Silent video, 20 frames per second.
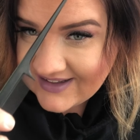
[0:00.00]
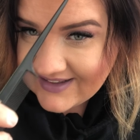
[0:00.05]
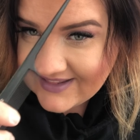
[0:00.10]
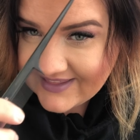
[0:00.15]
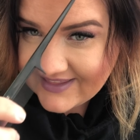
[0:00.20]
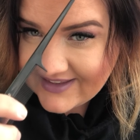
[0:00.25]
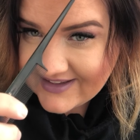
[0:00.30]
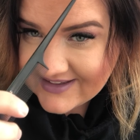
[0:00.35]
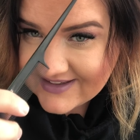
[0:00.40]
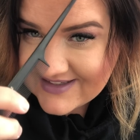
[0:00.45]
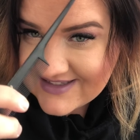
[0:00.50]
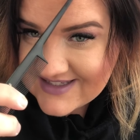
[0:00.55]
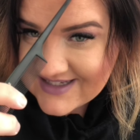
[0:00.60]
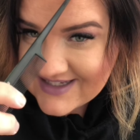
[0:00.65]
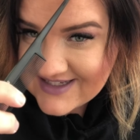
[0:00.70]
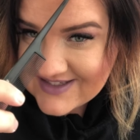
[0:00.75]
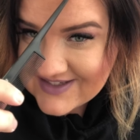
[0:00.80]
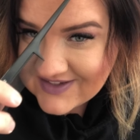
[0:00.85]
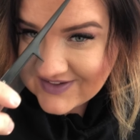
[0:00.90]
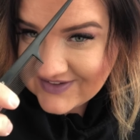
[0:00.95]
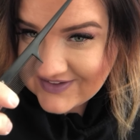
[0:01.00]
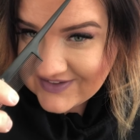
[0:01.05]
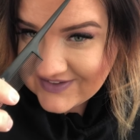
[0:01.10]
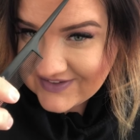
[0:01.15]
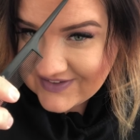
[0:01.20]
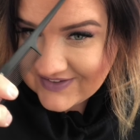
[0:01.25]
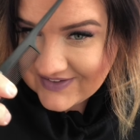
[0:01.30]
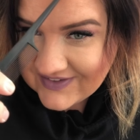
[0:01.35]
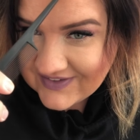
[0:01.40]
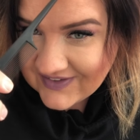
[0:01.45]
this is
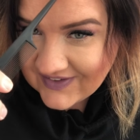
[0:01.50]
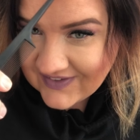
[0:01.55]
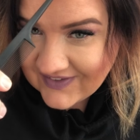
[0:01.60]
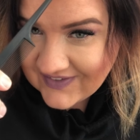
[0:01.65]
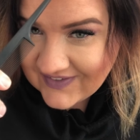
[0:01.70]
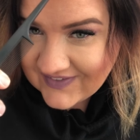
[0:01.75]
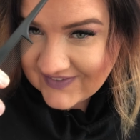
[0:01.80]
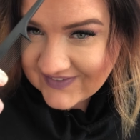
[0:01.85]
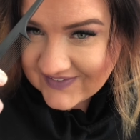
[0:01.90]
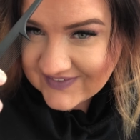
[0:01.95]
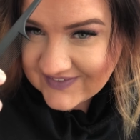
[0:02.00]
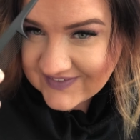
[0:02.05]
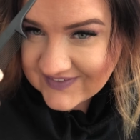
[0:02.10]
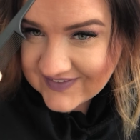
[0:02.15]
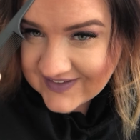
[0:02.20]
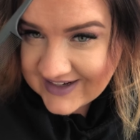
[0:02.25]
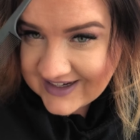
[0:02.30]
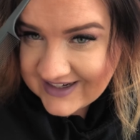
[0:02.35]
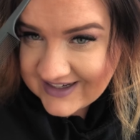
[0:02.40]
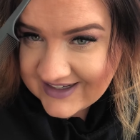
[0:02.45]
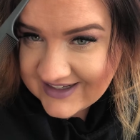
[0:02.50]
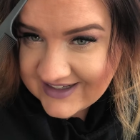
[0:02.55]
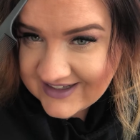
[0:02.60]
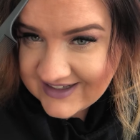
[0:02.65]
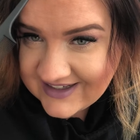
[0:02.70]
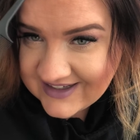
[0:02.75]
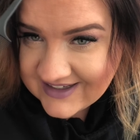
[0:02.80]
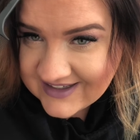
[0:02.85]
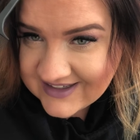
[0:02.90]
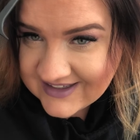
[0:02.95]
all gray.
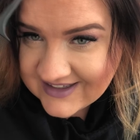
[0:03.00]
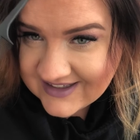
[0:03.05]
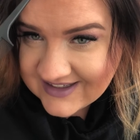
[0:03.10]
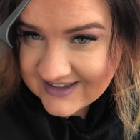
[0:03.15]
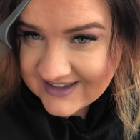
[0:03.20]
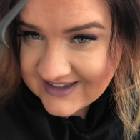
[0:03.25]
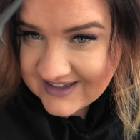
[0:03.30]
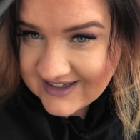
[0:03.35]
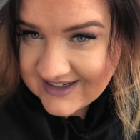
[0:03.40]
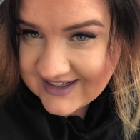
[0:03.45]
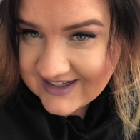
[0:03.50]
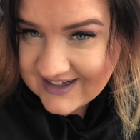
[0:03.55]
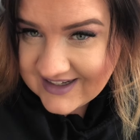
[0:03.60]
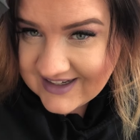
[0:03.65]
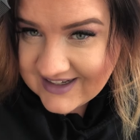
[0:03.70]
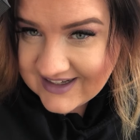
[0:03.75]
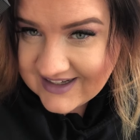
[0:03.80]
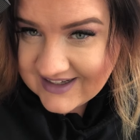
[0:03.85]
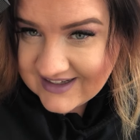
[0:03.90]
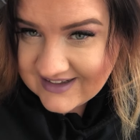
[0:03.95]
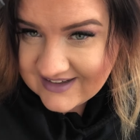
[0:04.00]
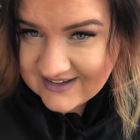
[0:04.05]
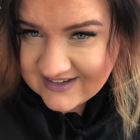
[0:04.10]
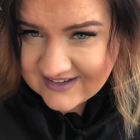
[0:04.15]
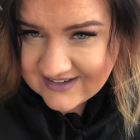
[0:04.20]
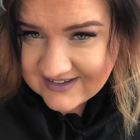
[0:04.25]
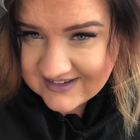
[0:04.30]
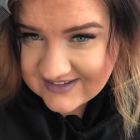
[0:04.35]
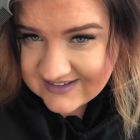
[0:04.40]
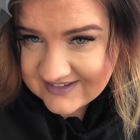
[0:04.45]
Oh
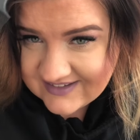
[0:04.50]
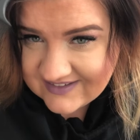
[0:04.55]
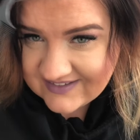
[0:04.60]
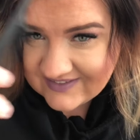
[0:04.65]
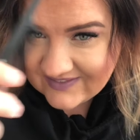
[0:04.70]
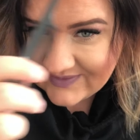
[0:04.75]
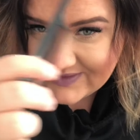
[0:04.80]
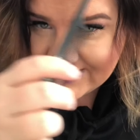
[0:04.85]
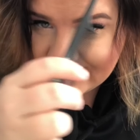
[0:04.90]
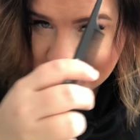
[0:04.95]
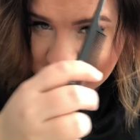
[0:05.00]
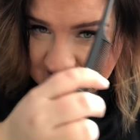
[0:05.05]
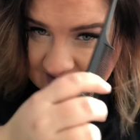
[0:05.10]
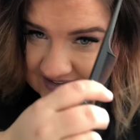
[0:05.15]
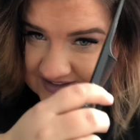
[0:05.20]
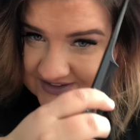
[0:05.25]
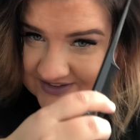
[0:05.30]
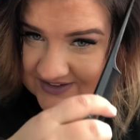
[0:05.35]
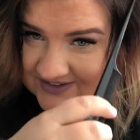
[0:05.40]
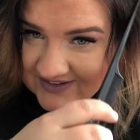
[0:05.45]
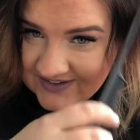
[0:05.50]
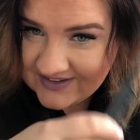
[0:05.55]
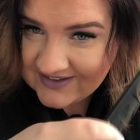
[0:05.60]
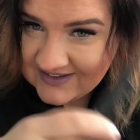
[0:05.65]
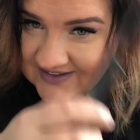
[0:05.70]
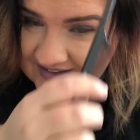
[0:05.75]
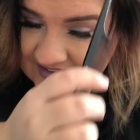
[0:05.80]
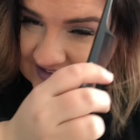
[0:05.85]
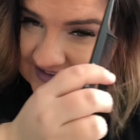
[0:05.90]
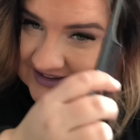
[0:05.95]
my gosh.
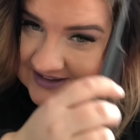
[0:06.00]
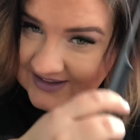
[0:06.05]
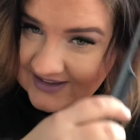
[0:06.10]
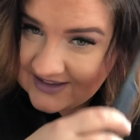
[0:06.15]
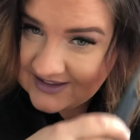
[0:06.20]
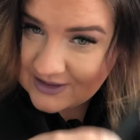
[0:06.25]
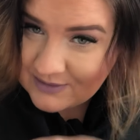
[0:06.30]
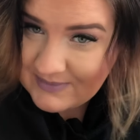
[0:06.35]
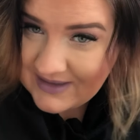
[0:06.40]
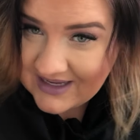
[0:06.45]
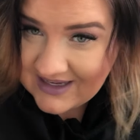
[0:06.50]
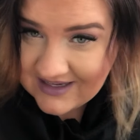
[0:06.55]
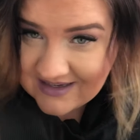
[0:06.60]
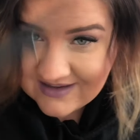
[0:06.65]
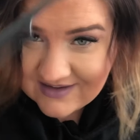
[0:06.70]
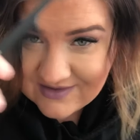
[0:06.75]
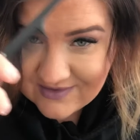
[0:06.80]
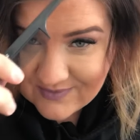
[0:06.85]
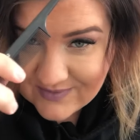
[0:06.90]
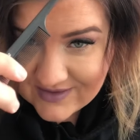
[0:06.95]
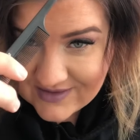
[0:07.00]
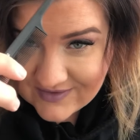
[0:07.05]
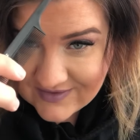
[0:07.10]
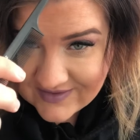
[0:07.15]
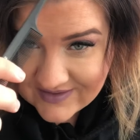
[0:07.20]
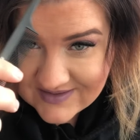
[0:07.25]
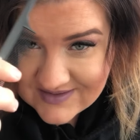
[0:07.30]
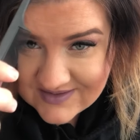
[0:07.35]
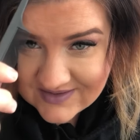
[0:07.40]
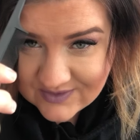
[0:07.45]
I'm hanging in there with you
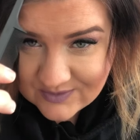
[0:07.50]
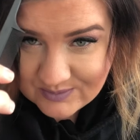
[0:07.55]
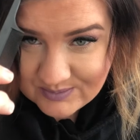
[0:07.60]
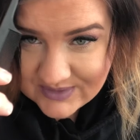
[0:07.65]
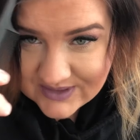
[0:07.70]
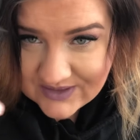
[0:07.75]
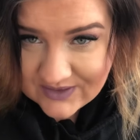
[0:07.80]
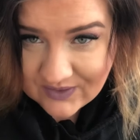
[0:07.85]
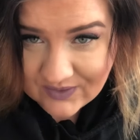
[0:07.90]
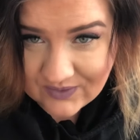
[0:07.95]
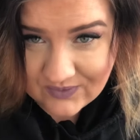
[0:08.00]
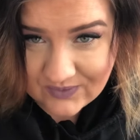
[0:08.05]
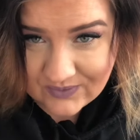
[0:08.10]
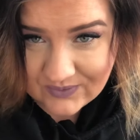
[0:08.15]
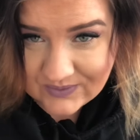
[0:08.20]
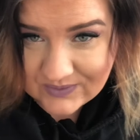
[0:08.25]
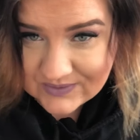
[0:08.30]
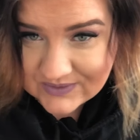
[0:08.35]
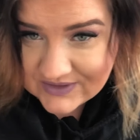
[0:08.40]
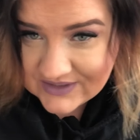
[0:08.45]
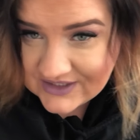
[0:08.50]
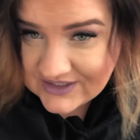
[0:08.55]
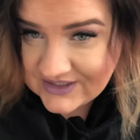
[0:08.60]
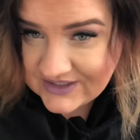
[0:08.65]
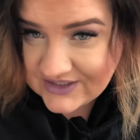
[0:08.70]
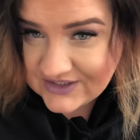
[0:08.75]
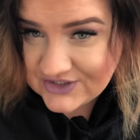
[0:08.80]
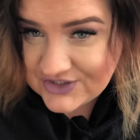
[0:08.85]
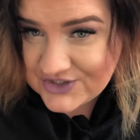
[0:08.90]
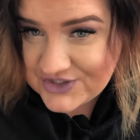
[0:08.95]
guys though, but holy
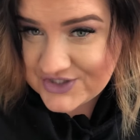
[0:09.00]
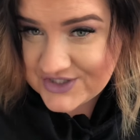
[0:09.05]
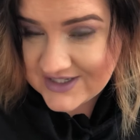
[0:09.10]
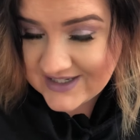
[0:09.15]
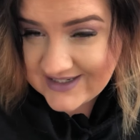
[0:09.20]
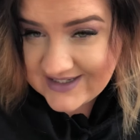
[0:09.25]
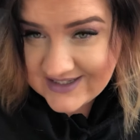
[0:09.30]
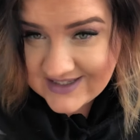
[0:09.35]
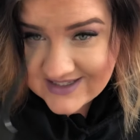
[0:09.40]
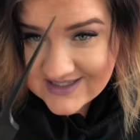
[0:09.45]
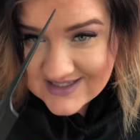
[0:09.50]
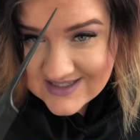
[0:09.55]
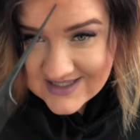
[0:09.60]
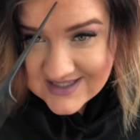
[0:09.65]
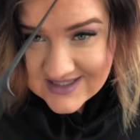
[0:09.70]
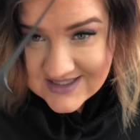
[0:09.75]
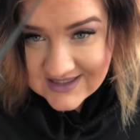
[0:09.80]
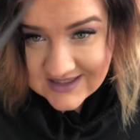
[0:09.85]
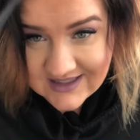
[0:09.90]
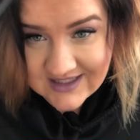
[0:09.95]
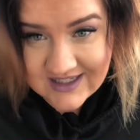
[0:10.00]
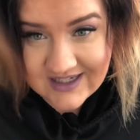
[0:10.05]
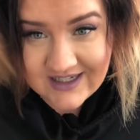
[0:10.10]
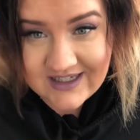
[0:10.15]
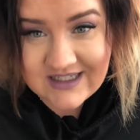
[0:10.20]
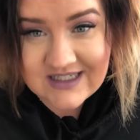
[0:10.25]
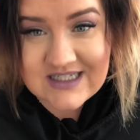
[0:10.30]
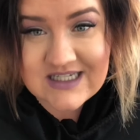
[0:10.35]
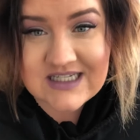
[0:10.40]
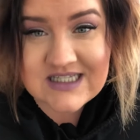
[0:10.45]
shnikes, this
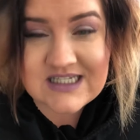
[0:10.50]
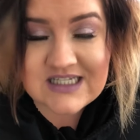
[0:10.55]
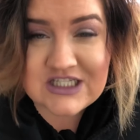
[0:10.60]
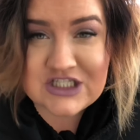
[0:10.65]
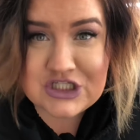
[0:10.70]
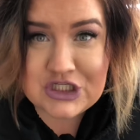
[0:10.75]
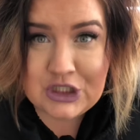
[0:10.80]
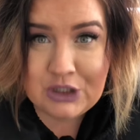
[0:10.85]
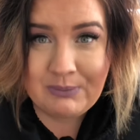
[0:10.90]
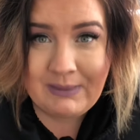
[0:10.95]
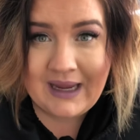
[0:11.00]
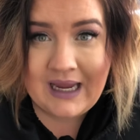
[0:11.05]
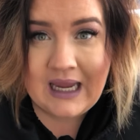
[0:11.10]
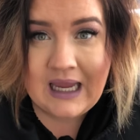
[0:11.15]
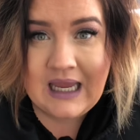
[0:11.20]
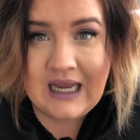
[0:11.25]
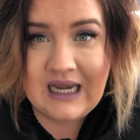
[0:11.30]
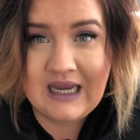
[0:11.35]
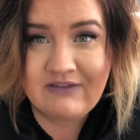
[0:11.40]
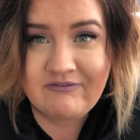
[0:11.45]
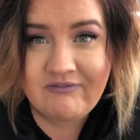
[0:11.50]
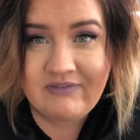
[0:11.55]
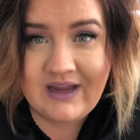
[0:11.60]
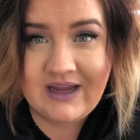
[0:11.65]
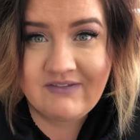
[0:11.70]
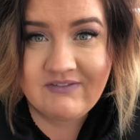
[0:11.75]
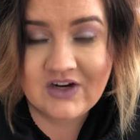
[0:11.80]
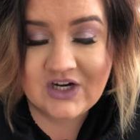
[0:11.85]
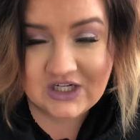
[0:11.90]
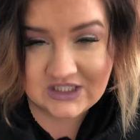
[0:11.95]
light doesn't do me any
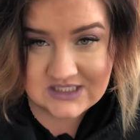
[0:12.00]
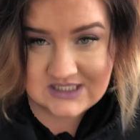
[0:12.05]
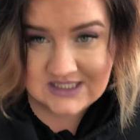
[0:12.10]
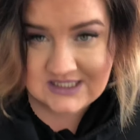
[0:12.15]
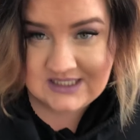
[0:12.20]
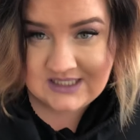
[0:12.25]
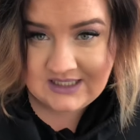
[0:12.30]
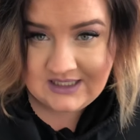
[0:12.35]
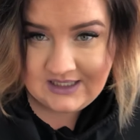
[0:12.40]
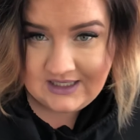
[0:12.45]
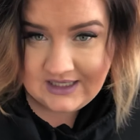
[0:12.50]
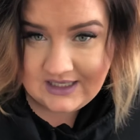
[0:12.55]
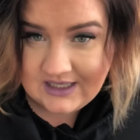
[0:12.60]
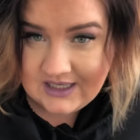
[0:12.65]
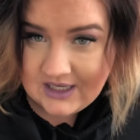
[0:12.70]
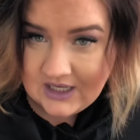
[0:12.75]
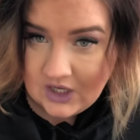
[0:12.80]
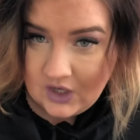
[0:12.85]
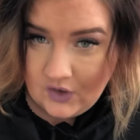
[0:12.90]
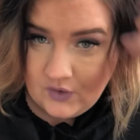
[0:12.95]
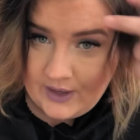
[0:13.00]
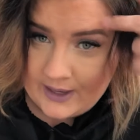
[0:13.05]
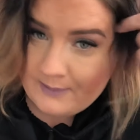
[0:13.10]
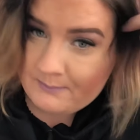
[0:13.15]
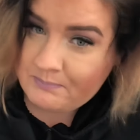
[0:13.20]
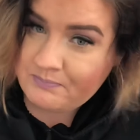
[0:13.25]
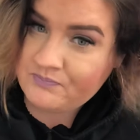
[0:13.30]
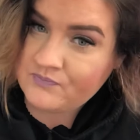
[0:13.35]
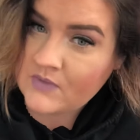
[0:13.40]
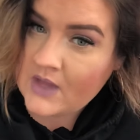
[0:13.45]
favors. Okay,
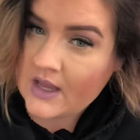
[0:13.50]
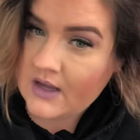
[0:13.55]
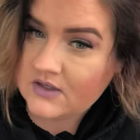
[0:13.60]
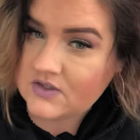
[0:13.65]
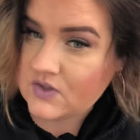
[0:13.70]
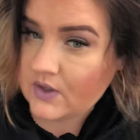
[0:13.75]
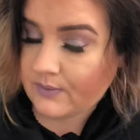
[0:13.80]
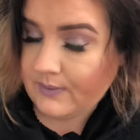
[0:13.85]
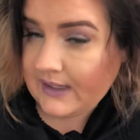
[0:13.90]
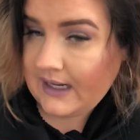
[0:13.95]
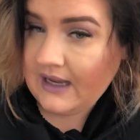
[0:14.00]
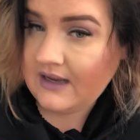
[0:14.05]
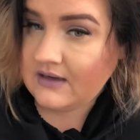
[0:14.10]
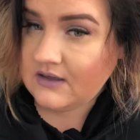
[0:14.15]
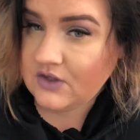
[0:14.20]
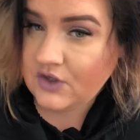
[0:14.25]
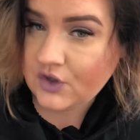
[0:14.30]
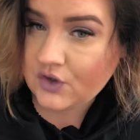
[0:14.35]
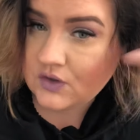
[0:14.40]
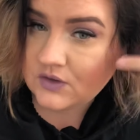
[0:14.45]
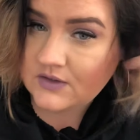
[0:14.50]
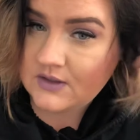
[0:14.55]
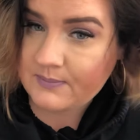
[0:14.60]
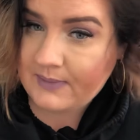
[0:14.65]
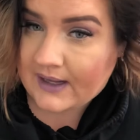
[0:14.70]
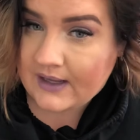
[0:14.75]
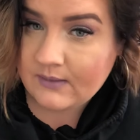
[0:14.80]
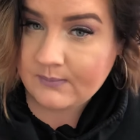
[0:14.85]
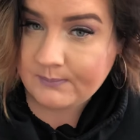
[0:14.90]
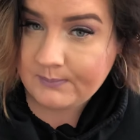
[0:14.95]
so I went ahead and curled the
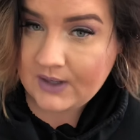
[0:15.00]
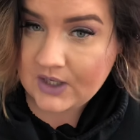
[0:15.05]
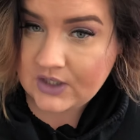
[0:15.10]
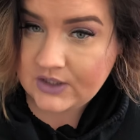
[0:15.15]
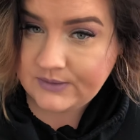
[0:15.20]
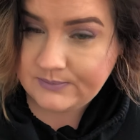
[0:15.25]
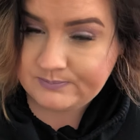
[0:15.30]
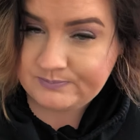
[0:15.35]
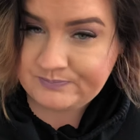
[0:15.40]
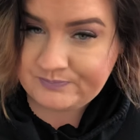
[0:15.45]
bottom part